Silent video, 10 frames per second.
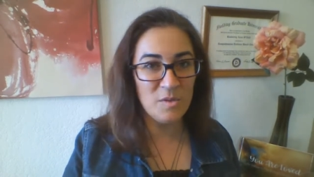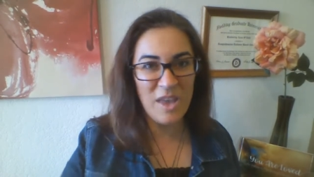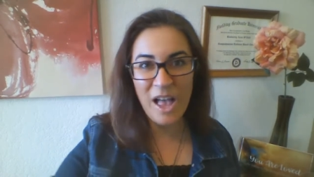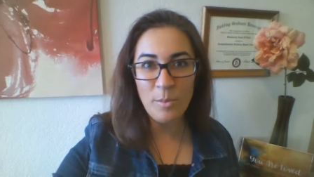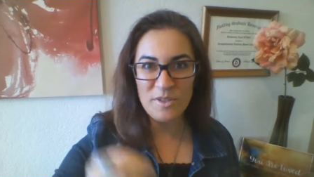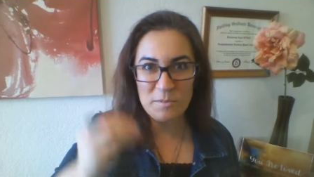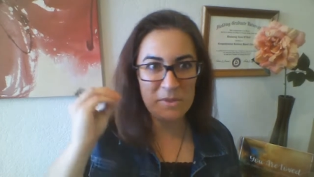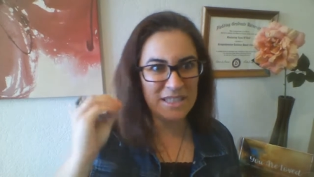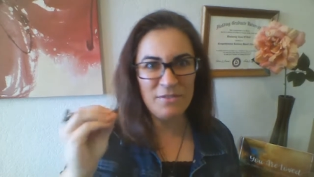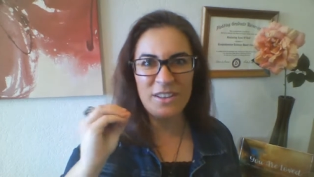help
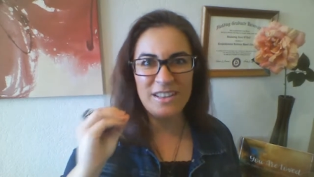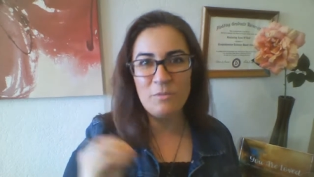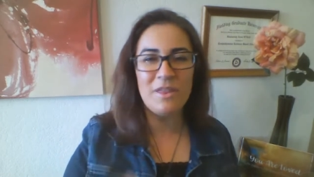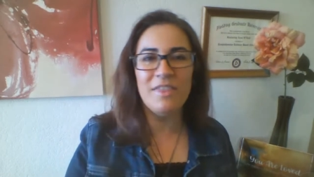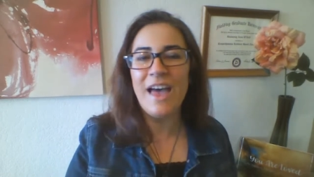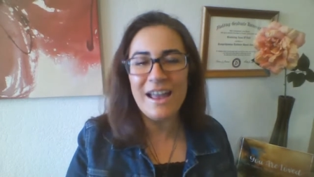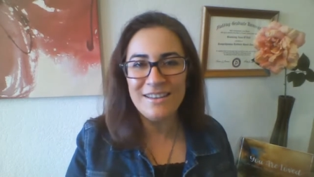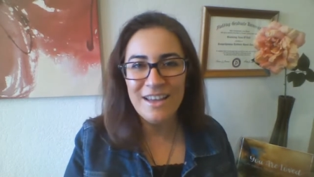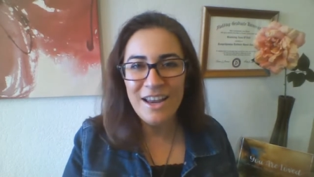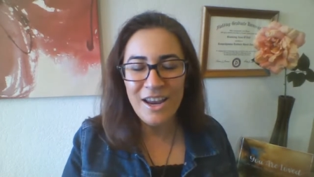specifically with that,
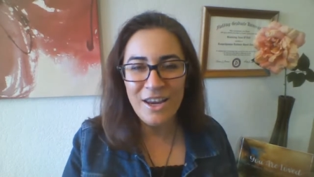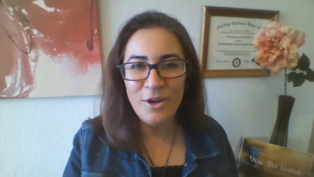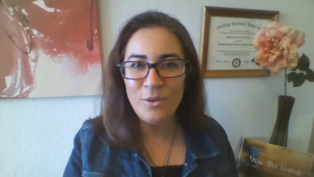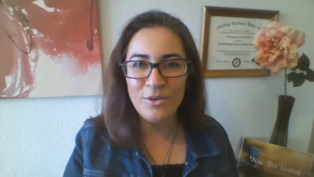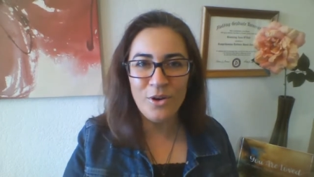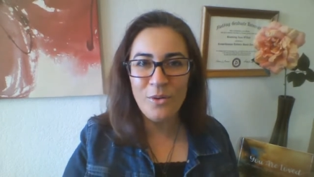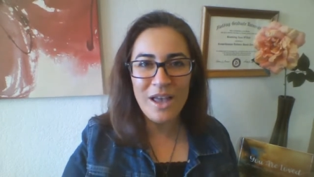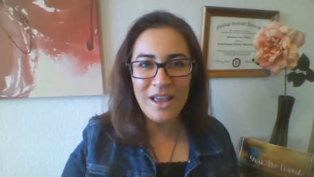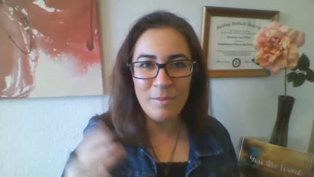you know, go ahead.